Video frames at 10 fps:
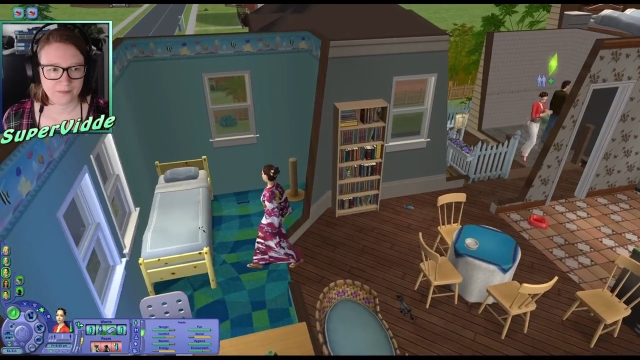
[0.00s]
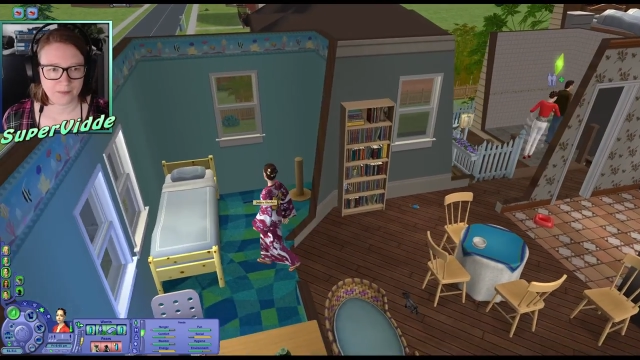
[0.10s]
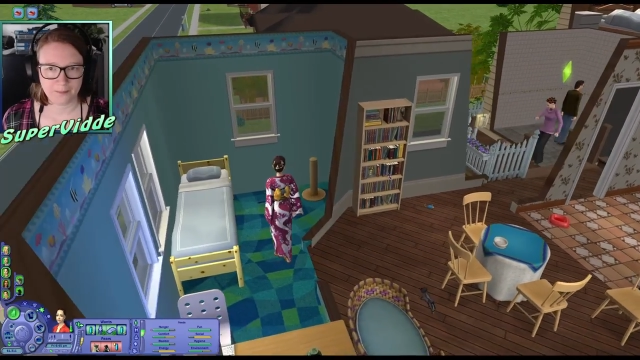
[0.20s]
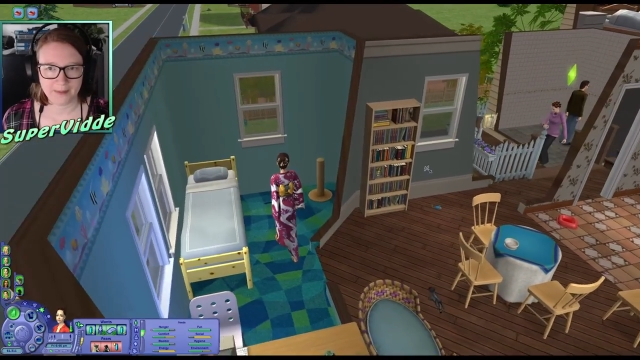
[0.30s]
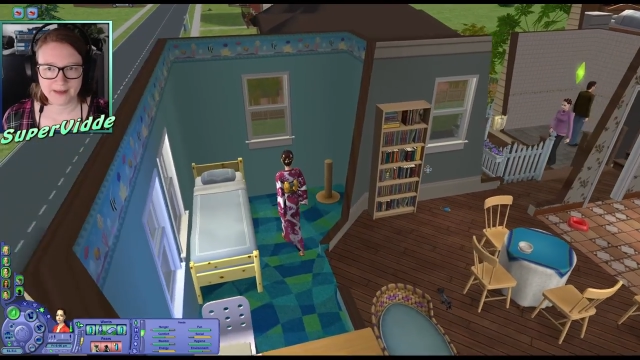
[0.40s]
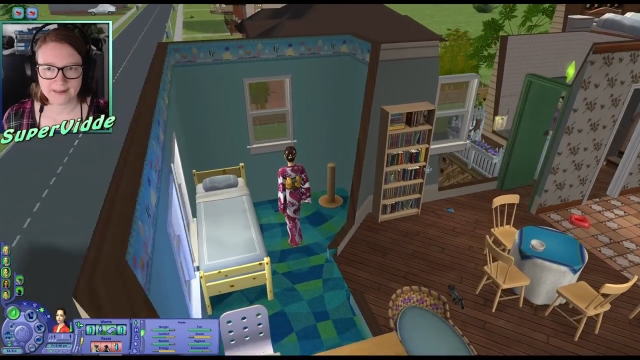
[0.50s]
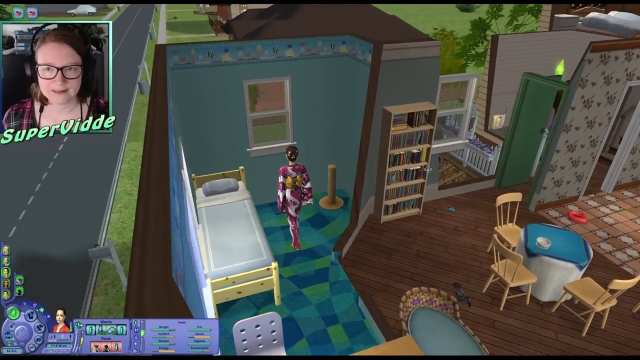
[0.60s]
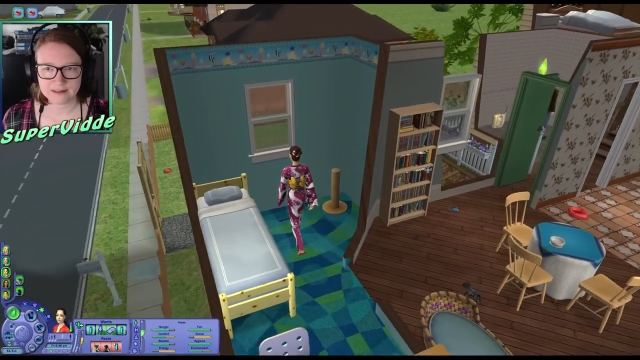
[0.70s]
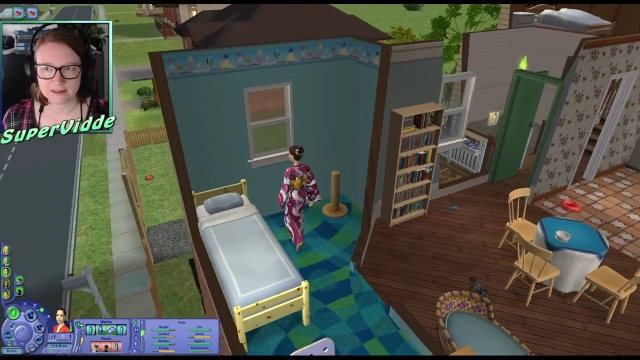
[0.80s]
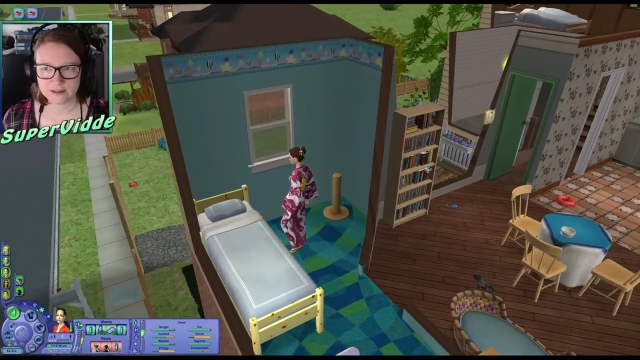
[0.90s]
the
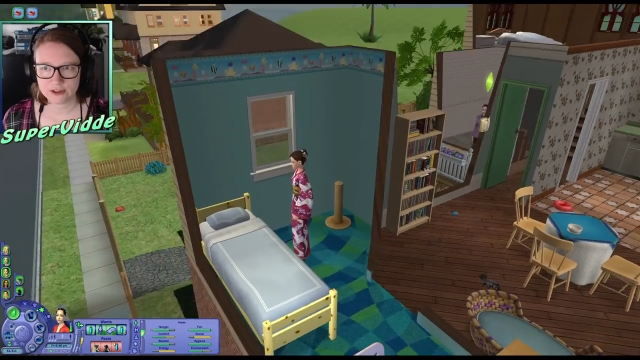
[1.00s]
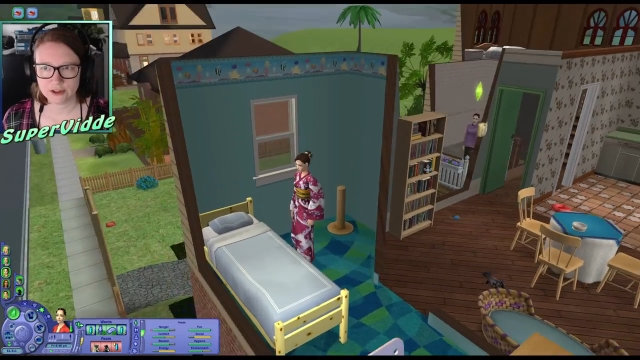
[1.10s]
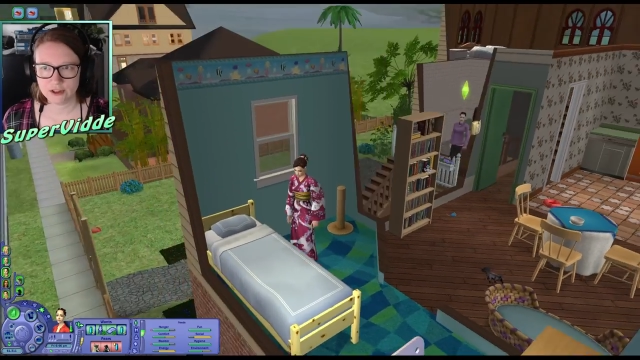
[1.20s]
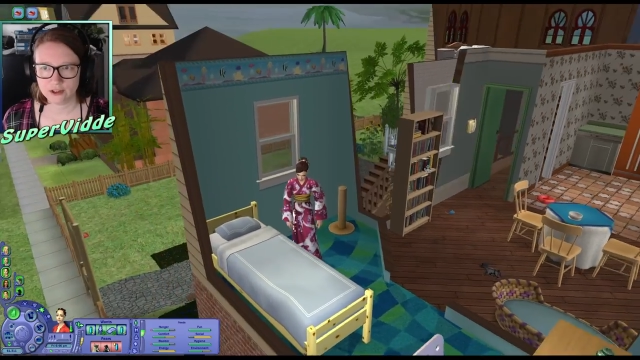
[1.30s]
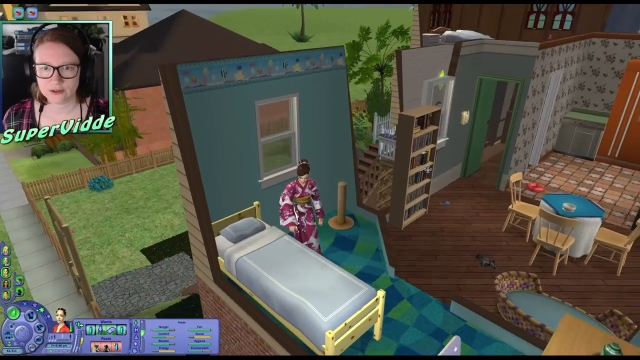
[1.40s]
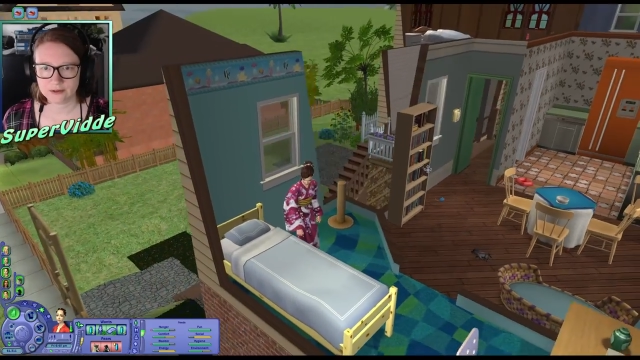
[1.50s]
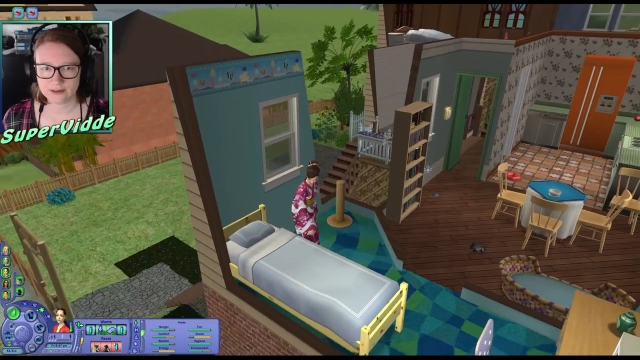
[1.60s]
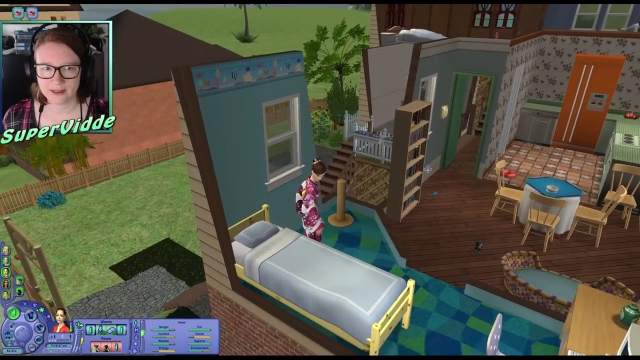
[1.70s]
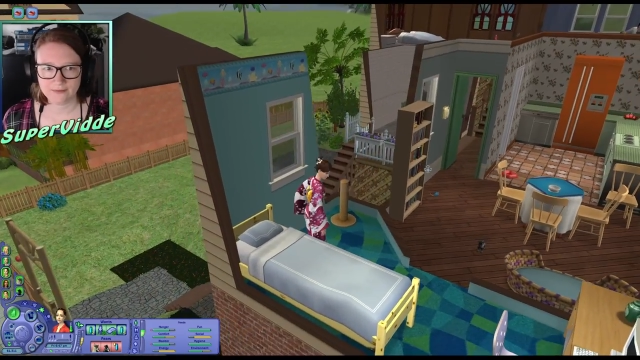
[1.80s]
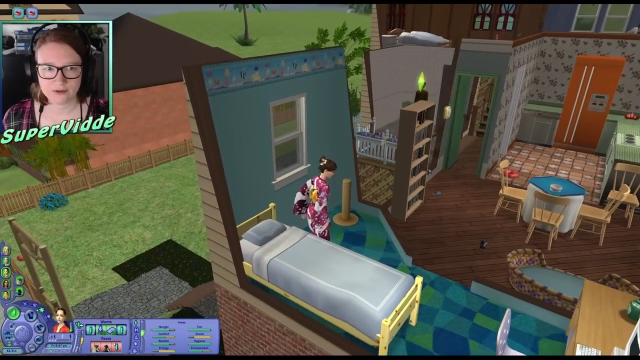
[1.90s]
pets should not
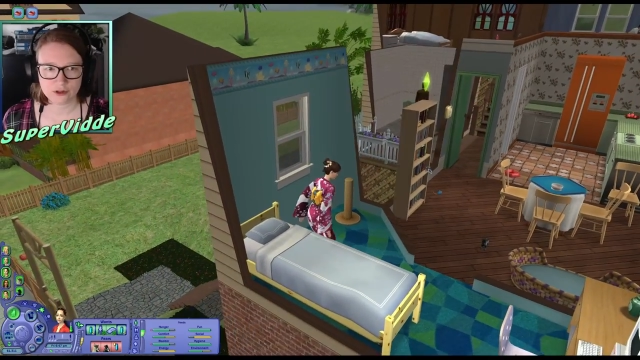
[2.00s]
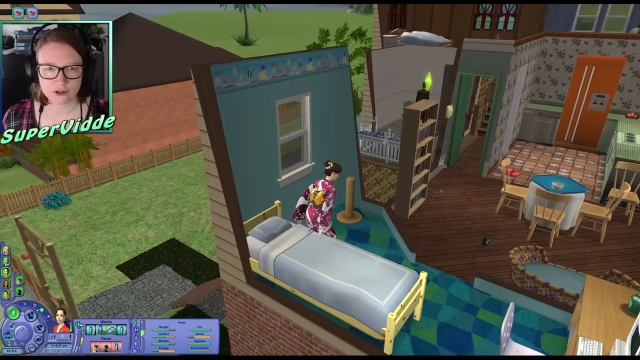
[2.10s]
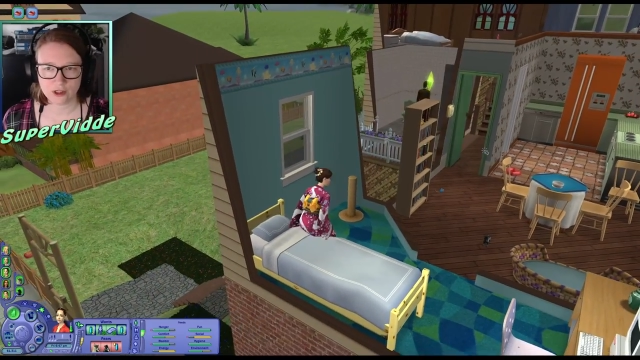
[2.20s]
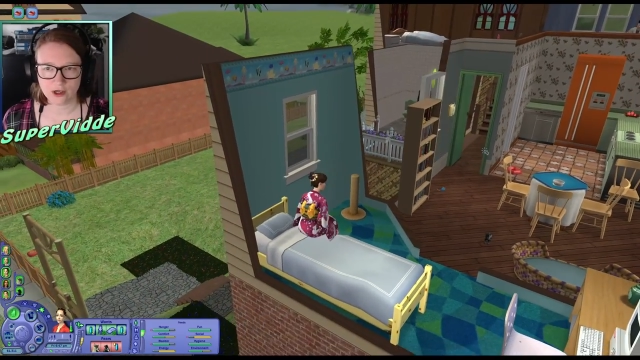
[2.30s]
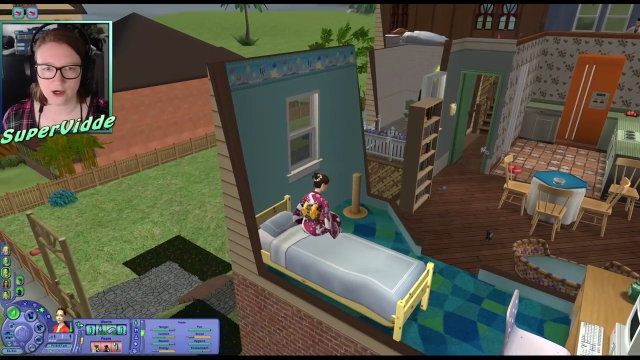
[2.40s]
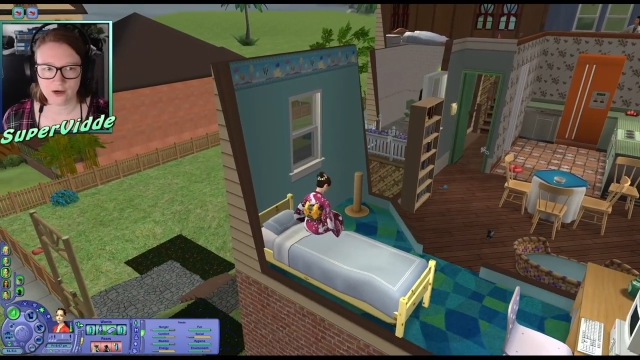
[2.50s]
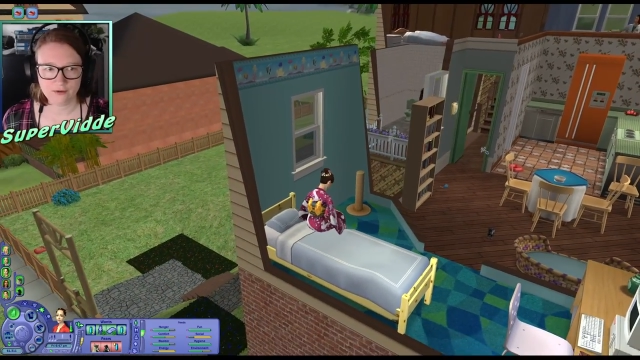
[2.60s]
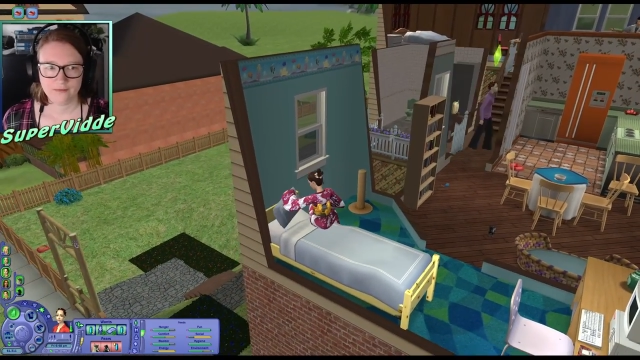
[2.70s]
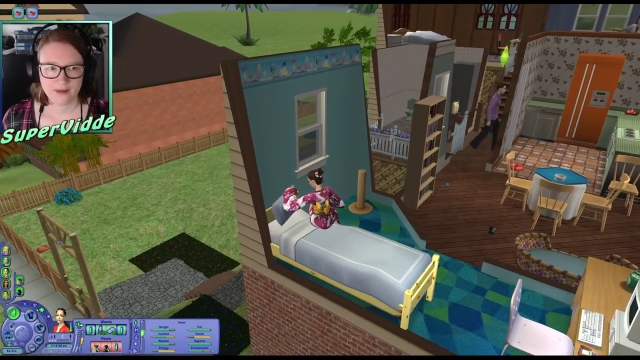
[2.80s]
have to starve.